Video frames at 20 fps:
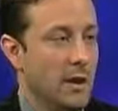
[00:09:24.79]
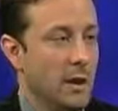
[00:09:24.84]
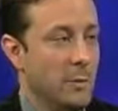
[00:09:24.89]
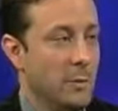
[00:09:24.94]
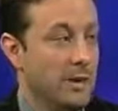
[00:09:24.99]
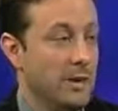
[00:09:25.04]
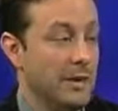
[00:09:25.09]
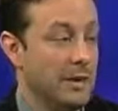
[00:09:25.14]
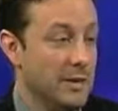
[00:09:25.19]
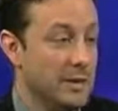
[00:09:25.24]
I
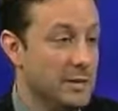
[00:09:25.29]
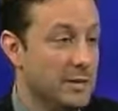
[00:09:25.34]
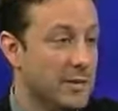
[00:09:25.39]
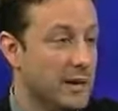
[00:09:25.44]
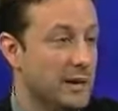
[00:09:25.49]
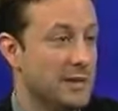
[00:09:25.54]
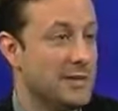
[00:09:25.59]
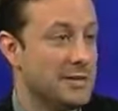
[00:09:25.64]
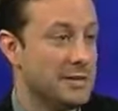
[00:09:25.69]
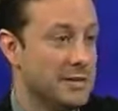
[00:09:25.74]
mean, it is
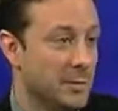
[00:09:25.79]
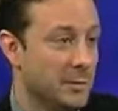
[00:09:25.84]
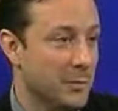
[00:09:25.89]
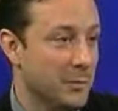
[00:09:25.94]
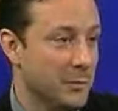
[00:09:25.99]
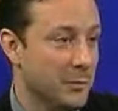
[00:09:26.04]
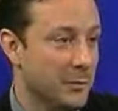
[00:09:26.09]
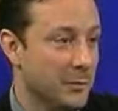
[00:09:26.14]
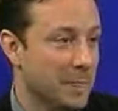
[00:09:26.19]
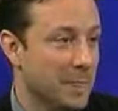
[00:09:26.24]
very
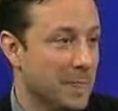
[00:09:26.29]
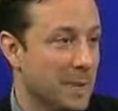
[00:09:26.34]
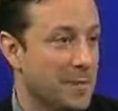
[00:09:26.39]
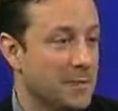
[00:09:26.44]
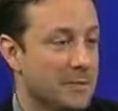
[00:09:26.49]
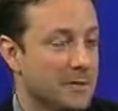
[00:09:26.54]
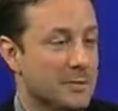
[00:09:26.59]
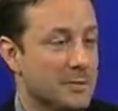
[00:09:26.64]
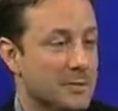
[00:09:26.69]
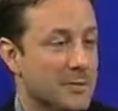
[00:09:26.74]
simple,
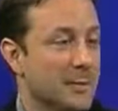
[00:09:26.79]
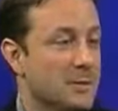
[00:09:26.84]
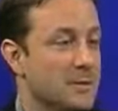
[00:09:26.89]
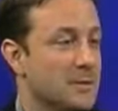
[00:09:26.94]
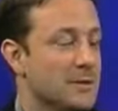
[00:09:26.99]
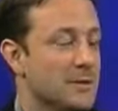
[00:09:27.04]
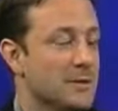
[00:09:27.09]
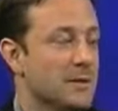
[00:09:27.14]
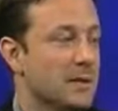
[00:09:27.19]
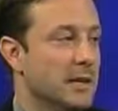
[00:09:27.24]
but
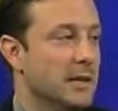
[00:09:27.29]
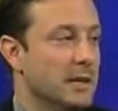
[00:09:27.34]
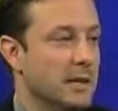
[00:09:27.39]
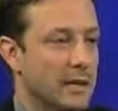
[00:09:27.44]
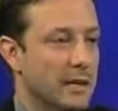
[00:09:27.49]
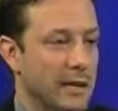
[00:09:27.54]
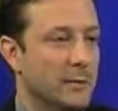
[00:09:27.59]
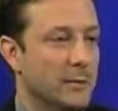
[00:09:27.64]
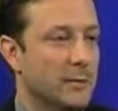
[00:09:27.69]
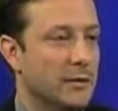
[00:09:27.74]
sometimes it
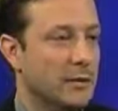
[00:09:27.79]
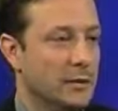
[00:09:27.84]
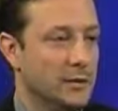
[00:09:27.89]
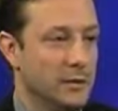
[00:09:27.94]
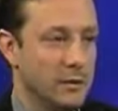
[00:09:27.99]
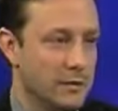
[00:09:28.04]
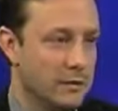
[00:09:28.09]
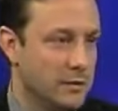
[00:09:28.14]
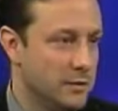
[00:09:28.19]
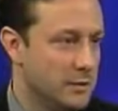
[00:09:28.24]
can be a little
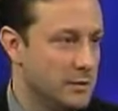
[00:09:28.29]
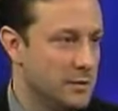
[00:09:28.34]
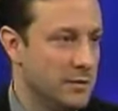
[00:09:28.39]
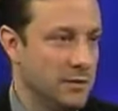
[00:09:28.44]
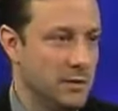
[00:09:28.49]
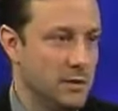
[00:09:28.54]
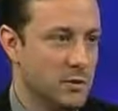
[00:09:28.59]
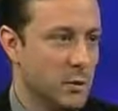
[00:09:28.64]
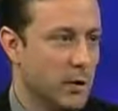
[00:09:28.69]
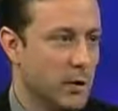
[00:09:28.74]

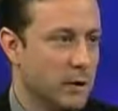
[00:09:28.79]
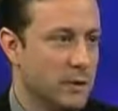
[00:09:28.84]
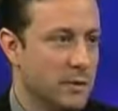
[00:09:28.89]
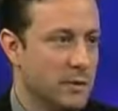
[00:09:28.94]
confusing as well,